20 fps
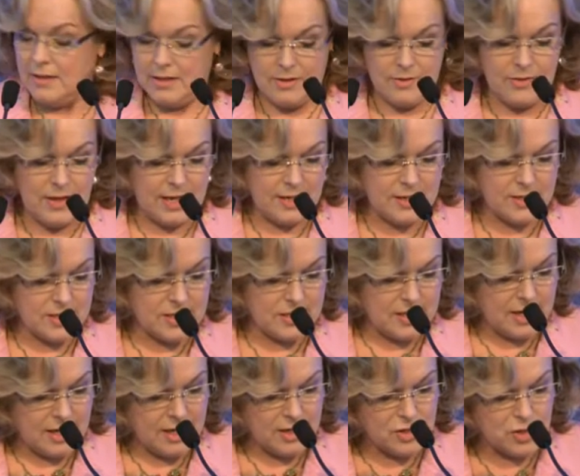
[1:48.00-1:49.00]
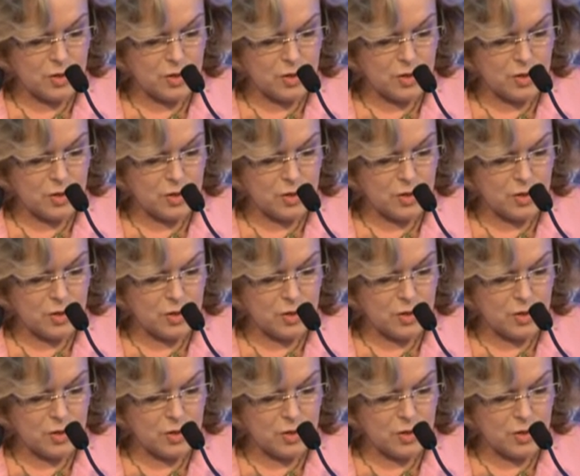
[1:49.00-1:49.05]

That's uh,